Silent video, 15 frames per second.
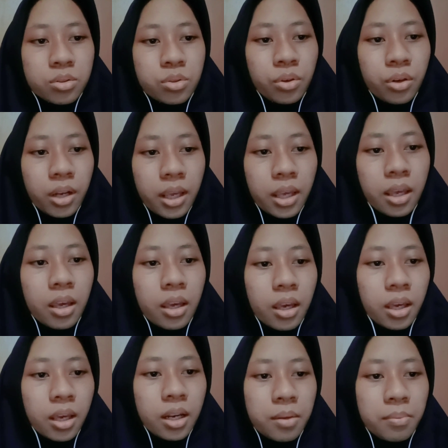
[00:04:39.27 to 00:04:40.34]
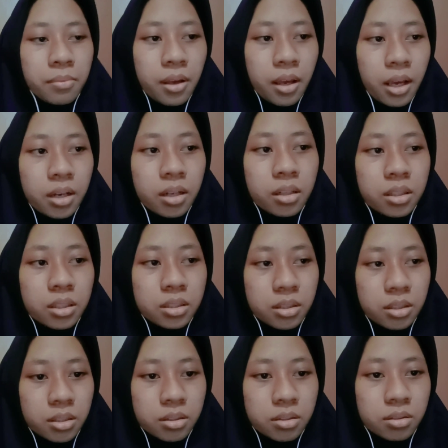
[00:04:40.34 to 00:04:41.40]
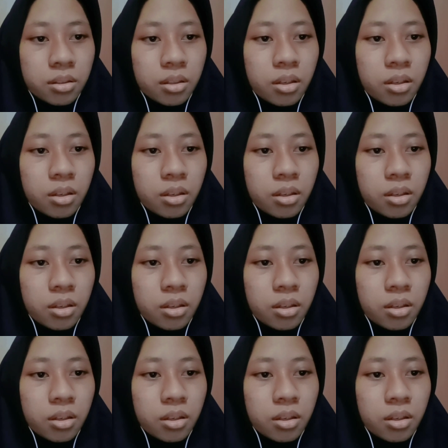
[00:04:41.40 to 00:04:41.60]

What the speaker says: during analysis.